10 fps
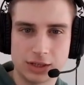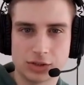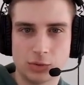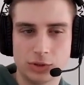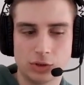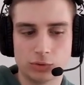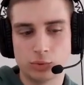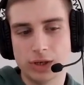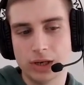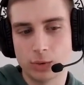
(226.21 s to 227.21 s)
So we don't
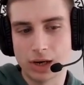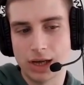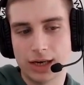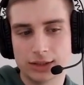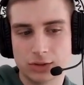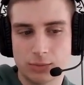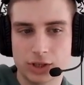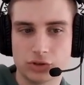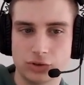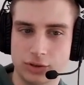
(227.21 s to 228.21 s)
really rely so
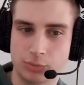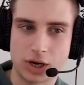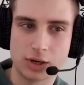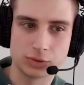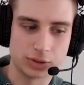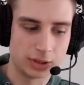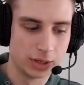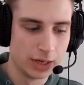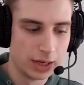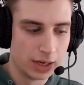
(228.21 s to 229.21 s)
much on the browser,
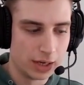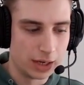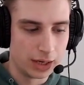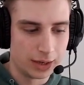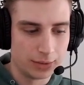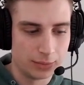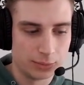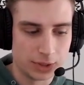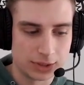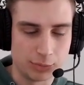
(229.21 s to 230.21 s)

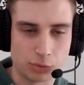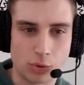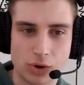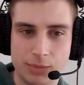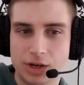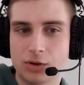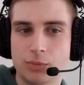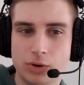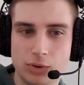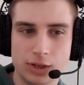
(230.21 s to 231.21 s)
let's say, programming
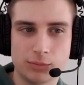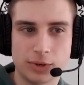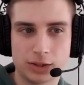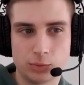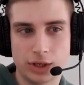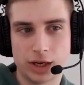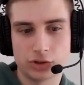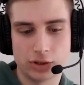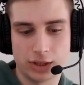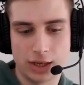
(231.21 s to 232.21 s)
component, but we
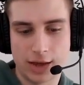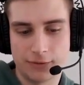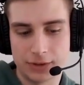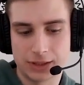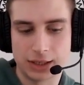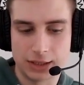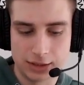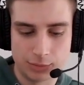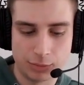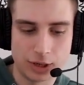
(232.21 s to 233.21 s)
actually emphasize
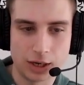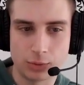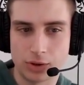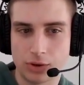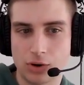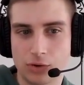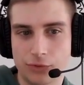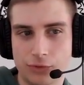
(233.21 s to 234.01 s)
the power of